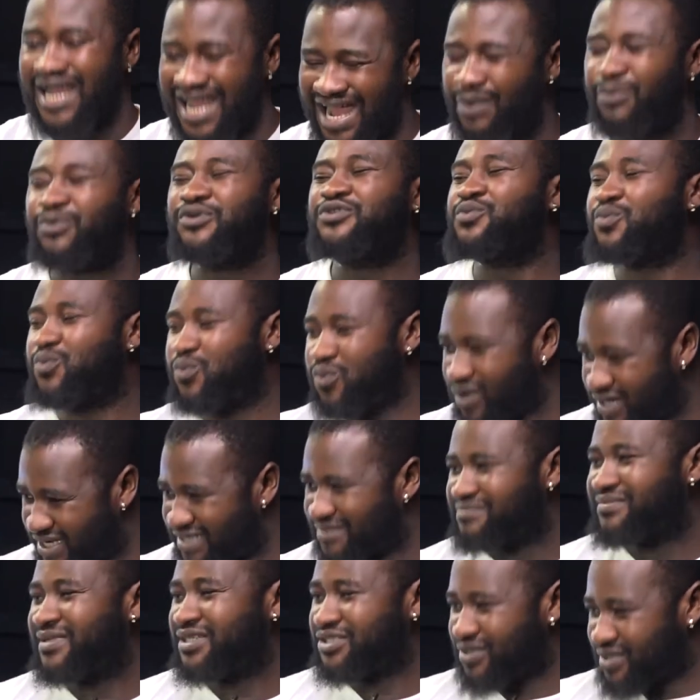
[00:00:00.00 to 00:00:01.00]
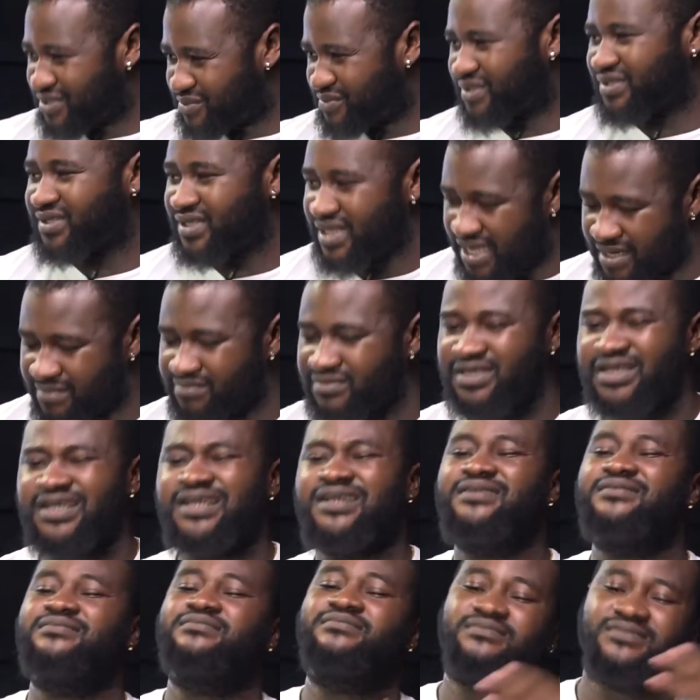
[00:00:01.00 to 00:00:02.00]
I was working majorly with them,
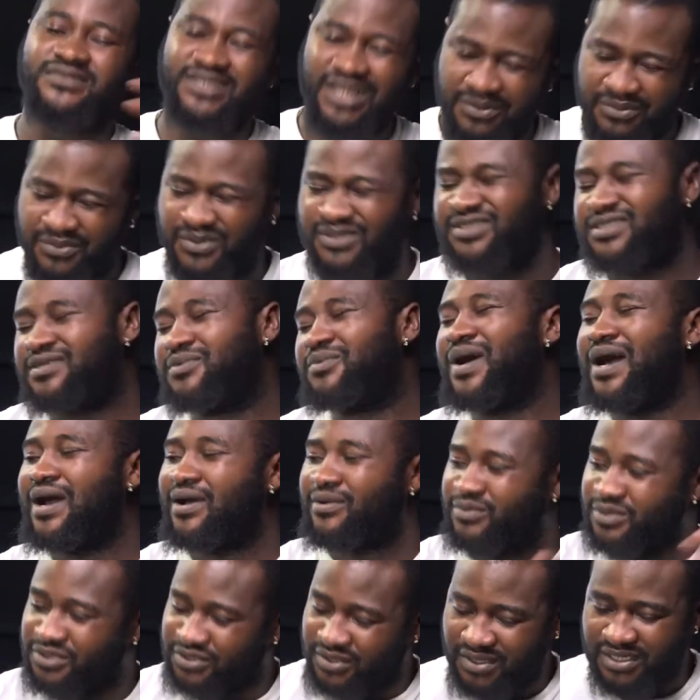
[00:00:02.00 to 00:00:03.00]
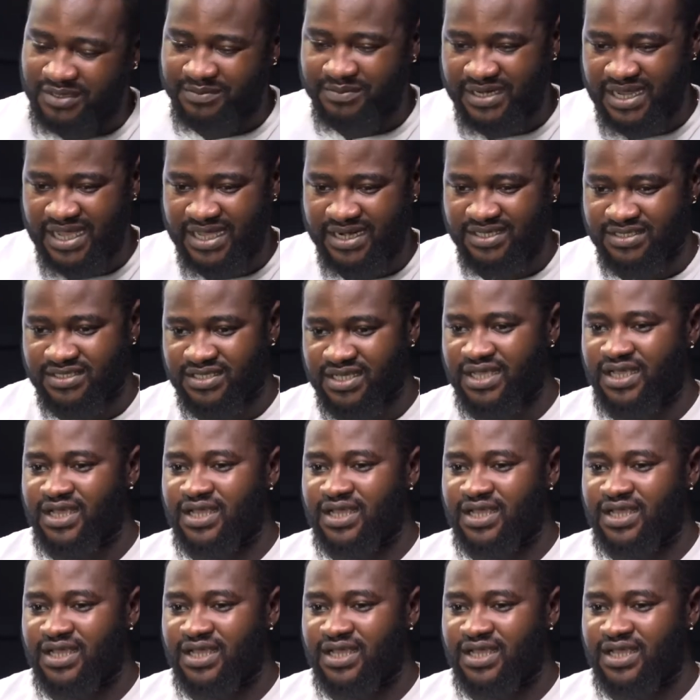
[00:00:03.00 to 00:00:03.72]
then once in a while with other planners.